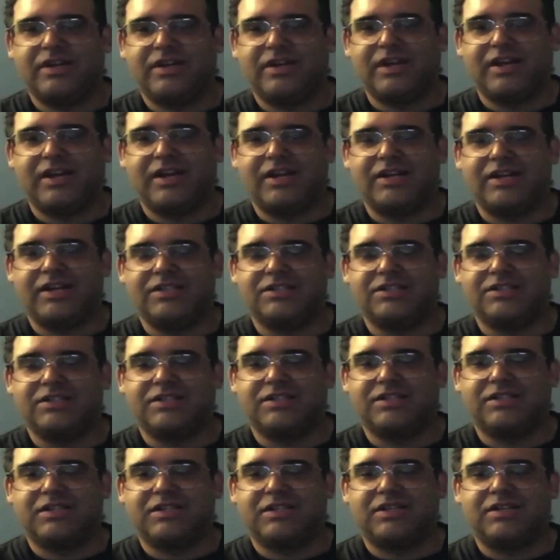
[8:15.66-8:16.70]
And
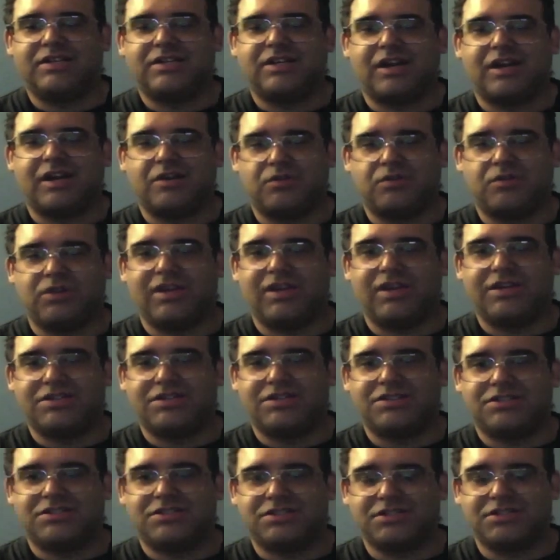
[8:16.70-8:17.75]
I would like
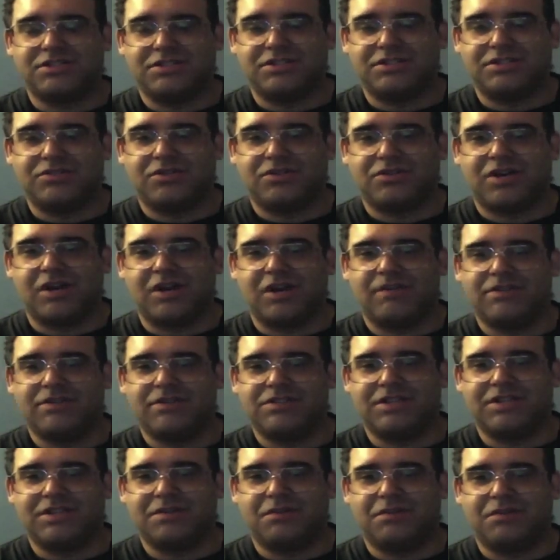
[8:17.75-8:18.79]
to see your comments
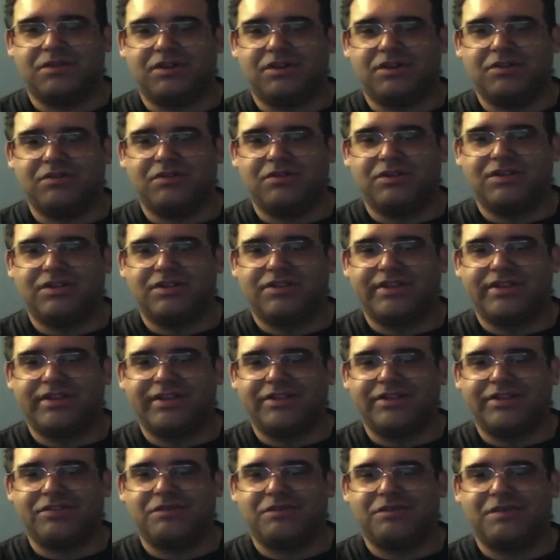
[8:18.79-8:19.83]
down below. Thank
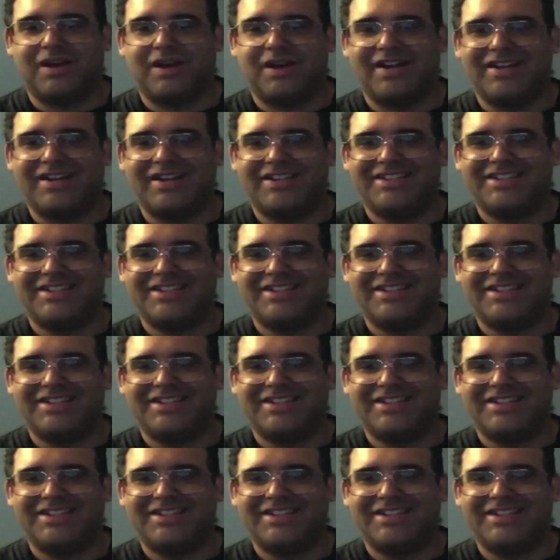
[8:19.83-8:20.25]
you. Bye.